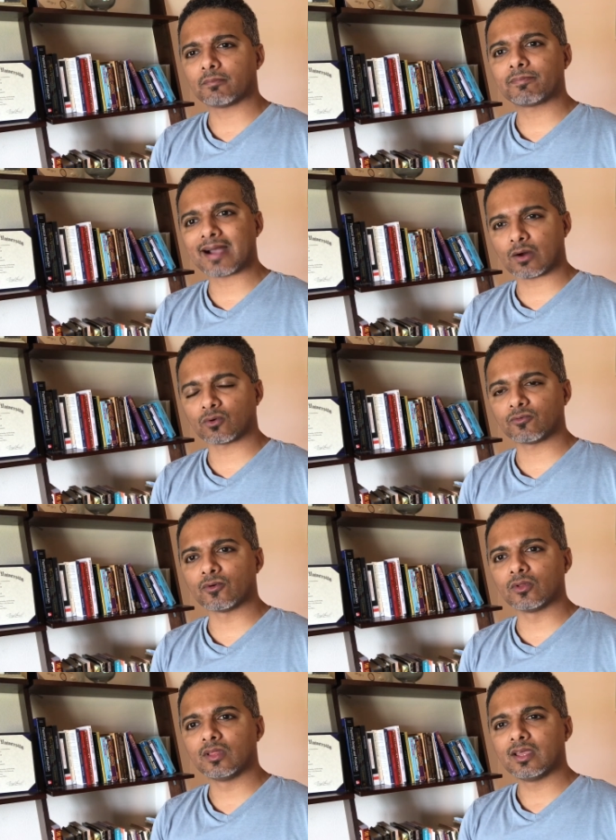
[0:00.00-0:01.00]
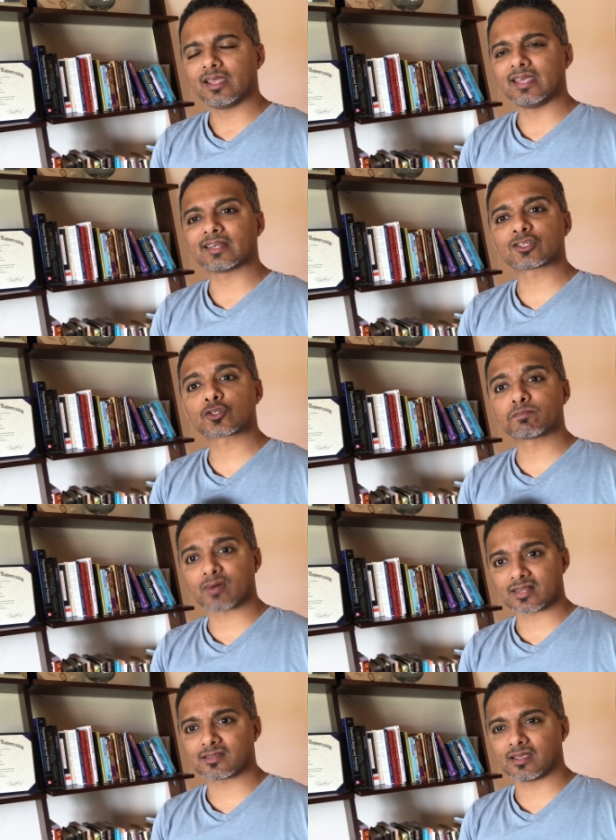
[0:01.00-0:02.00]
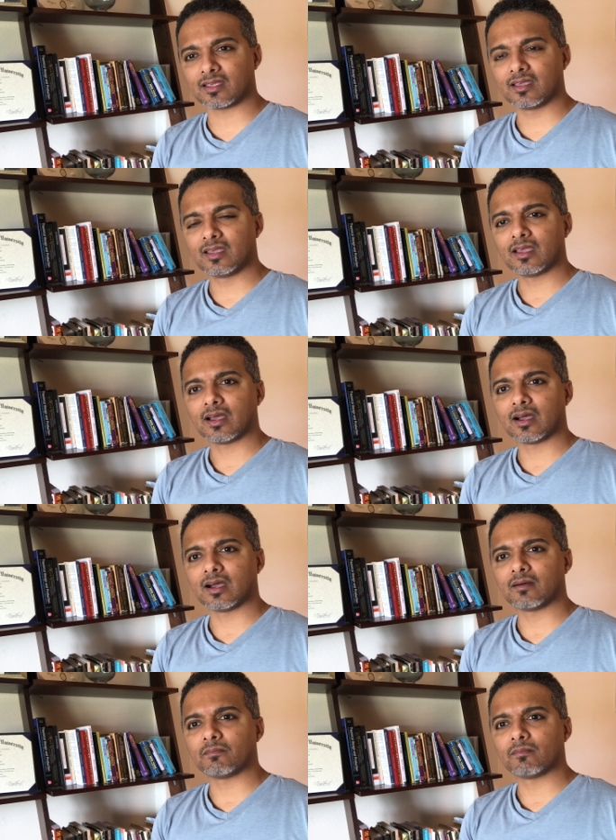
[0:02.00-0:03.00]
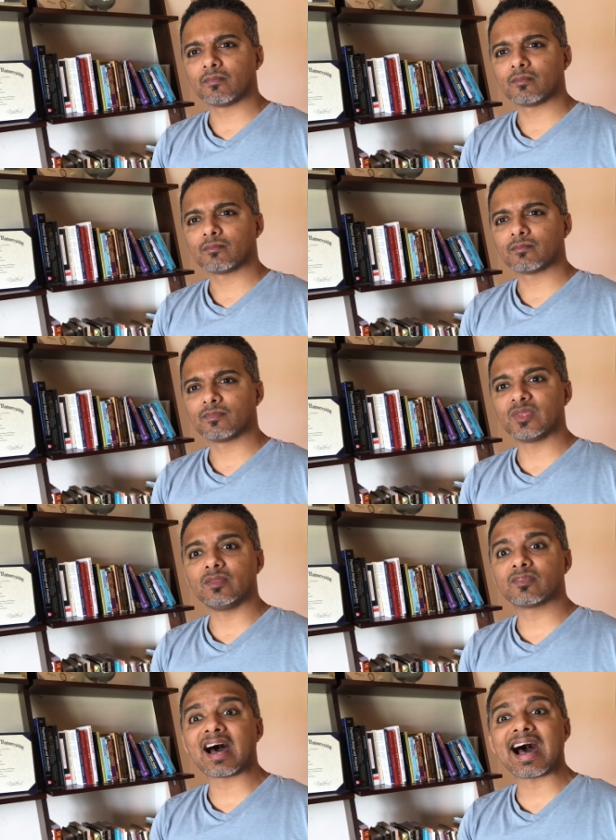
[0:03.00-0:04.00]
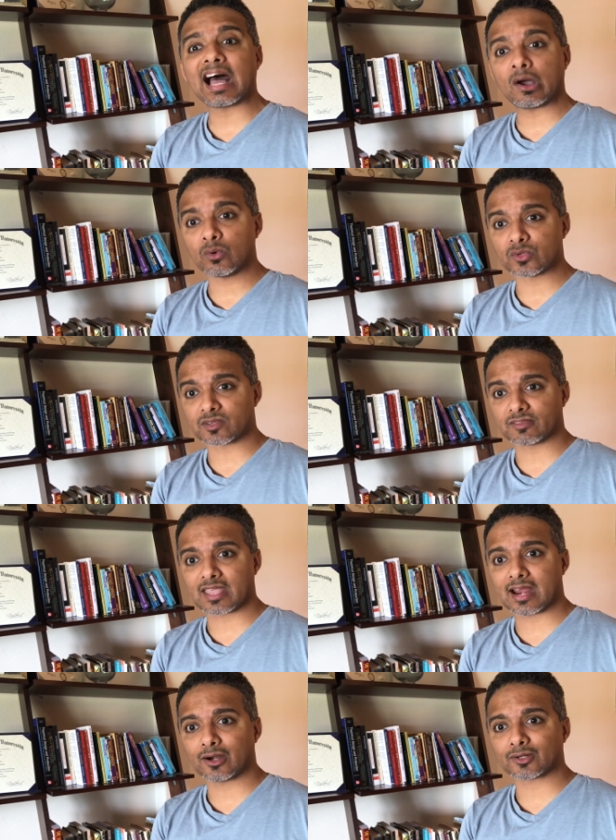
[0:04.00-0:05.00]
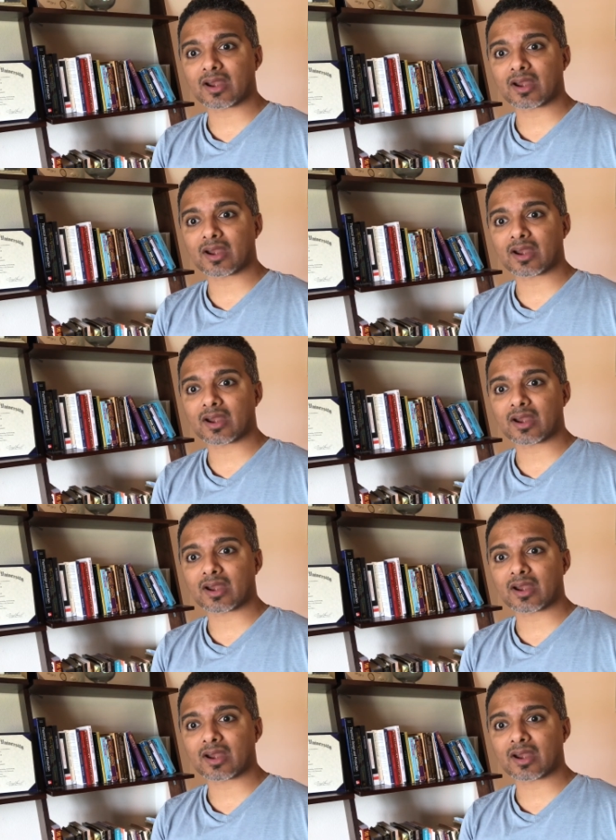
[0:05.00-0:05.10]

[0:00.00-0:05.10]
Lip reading: powerful in expressing the hows of the character.